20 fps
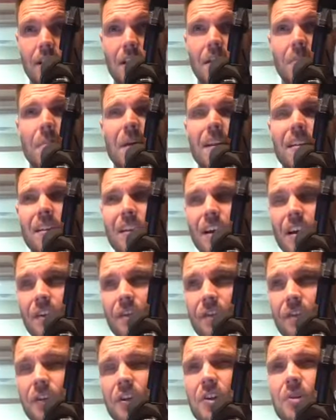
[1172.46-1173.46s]
My love
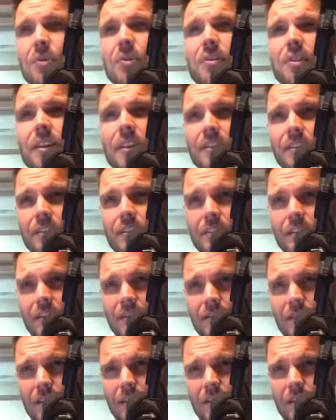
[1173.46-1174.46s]
for you is
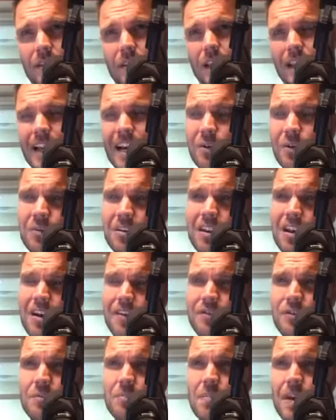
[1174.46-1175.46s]
consistent. Like, I don't
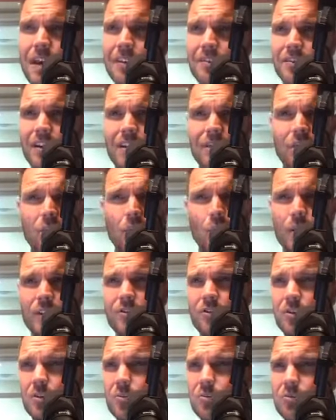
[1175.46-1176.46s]
love you based off of
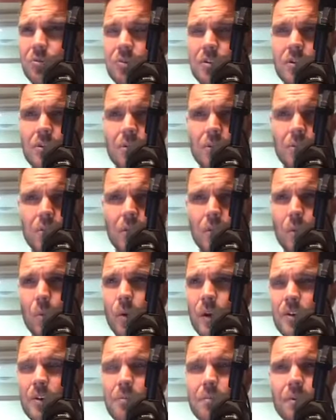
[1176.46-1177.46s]
what you do or
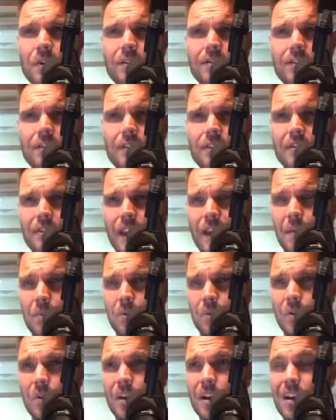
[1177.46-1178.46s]
what you bring to the
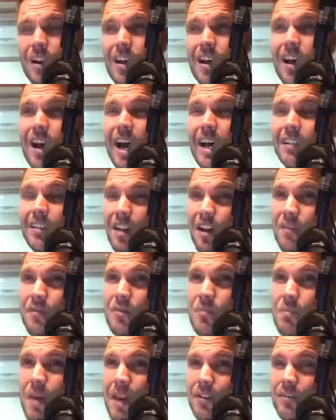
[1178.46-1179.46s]
table. I love
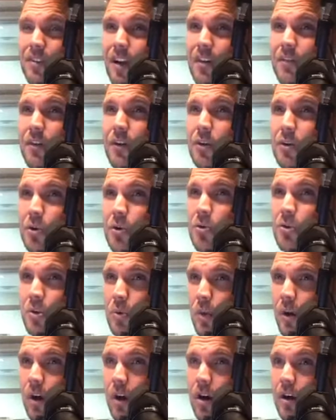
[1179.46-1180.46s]
you based off of who
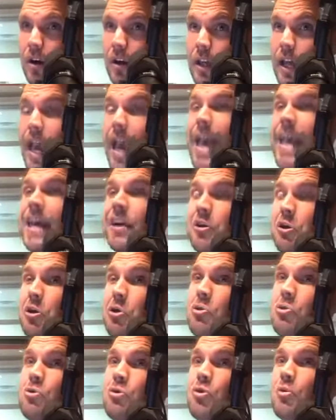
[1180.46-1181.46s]
you are and
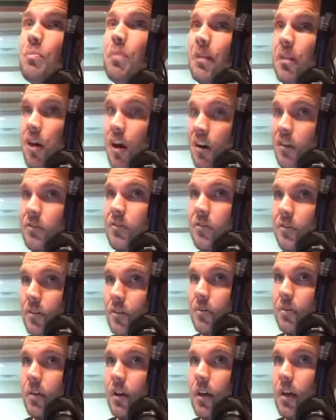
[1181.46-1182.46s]
who you belong
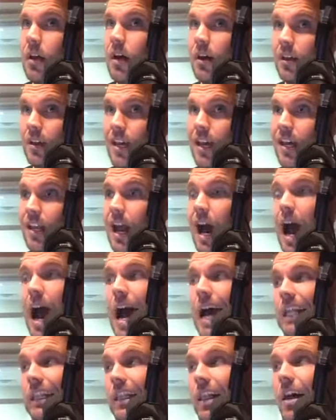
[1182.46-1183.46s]
to. Again,
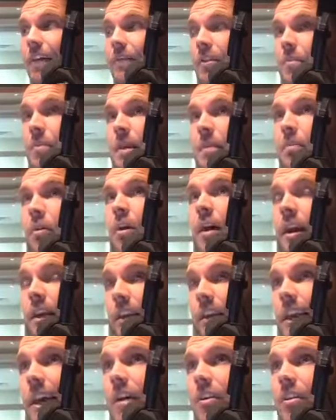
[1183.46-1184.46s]
I love the people I
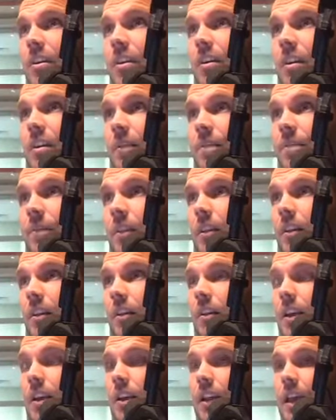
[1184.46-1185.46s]
encounter,
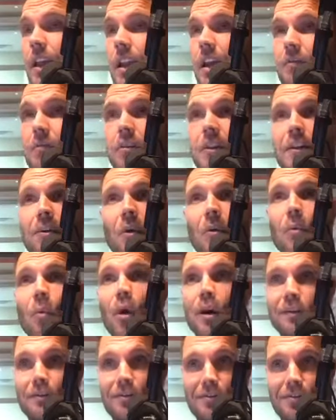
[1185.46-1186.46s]
and I really don't
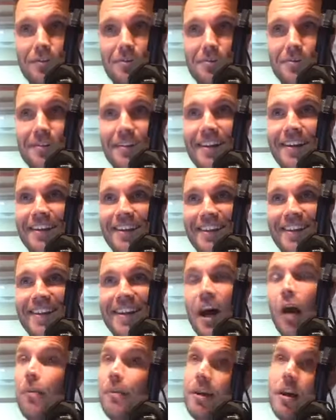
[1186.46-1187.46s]
want to.
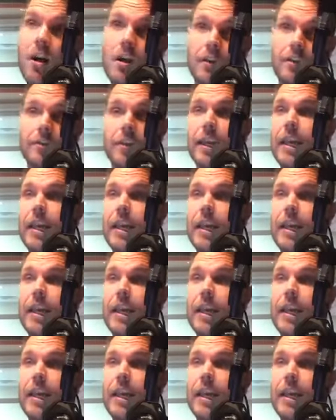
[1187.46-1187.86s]
I'll be honest.